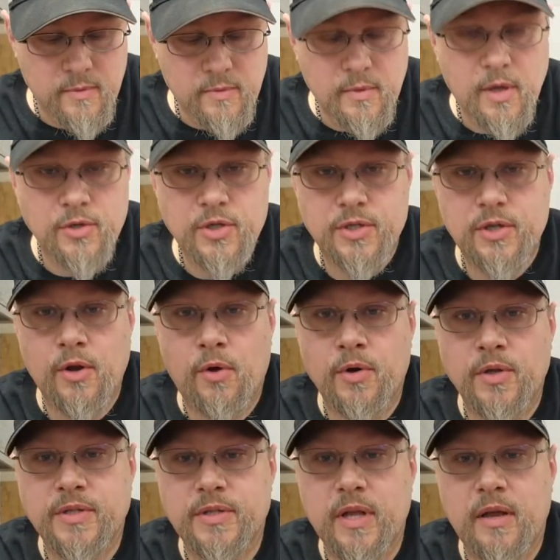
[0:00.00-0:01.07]
I just
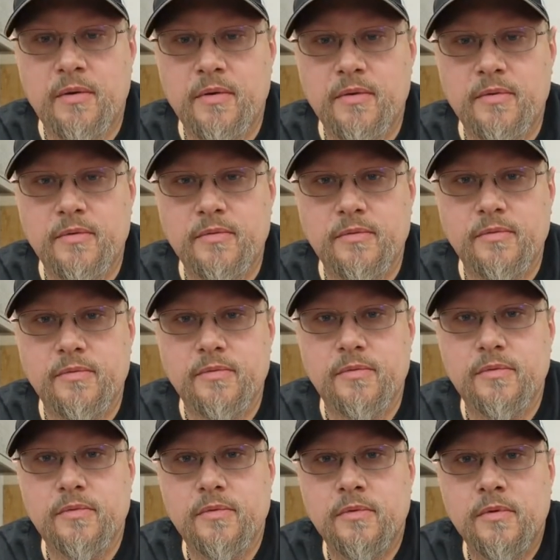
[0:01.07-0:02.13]
noticed that
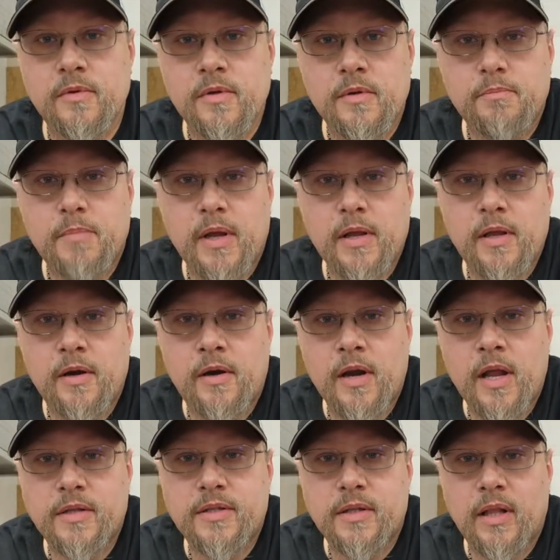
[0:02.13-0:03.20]
my
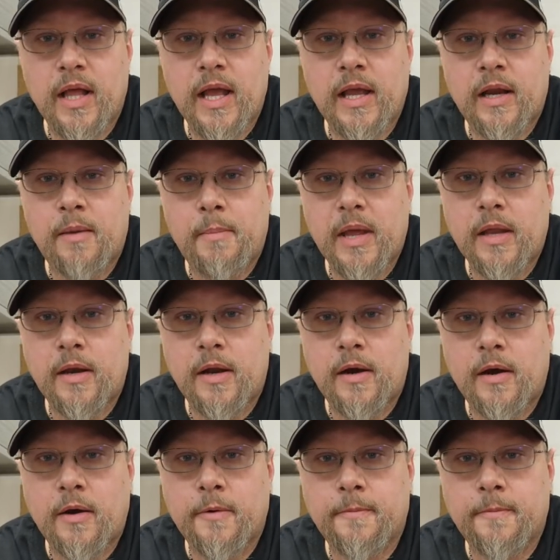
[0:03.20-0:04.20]
internet's lagging a bit here.